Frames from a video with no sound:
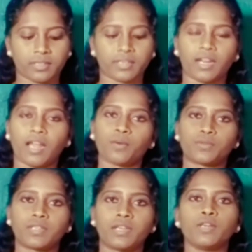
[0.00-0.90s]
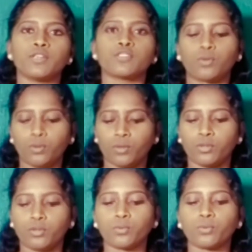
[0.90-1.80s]
cloud. So
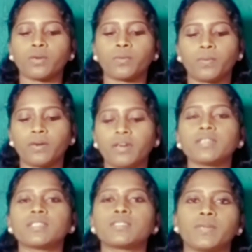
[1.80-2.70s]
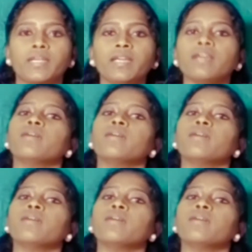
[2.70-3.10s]
do your work today.